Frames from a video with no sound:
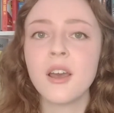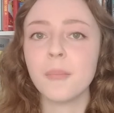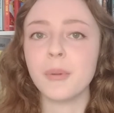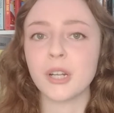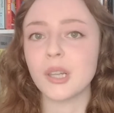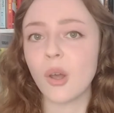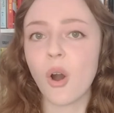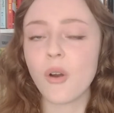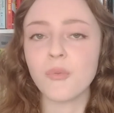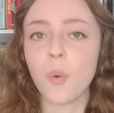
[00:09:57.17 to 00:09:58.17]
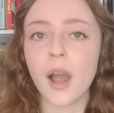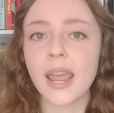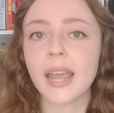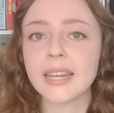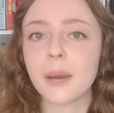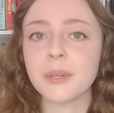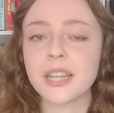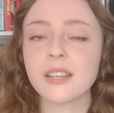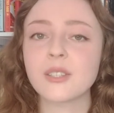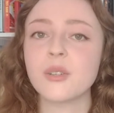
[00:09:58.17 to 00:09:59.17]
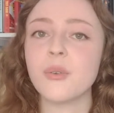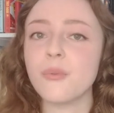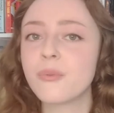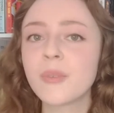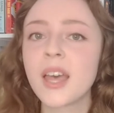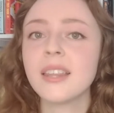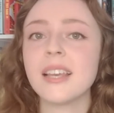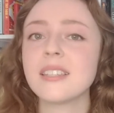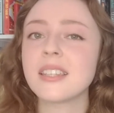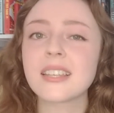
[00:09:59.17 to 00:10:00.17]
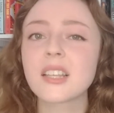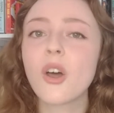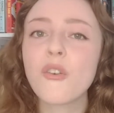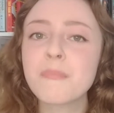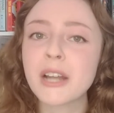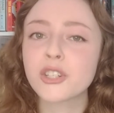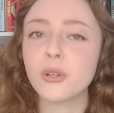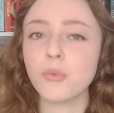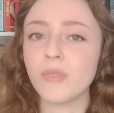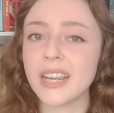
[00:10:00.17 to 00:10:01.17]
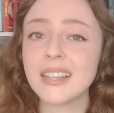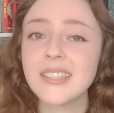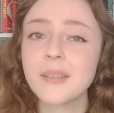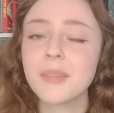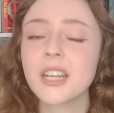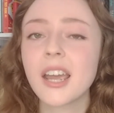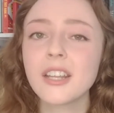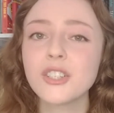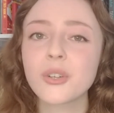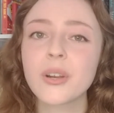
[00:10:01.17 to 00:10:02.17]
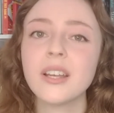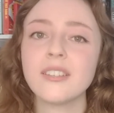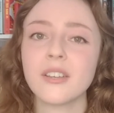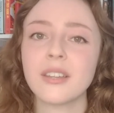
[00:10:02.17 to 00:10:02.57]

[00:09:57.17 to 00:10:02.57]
but a lot of YA nowadays sort of, There's a lot of magical realism that I enjoy, and so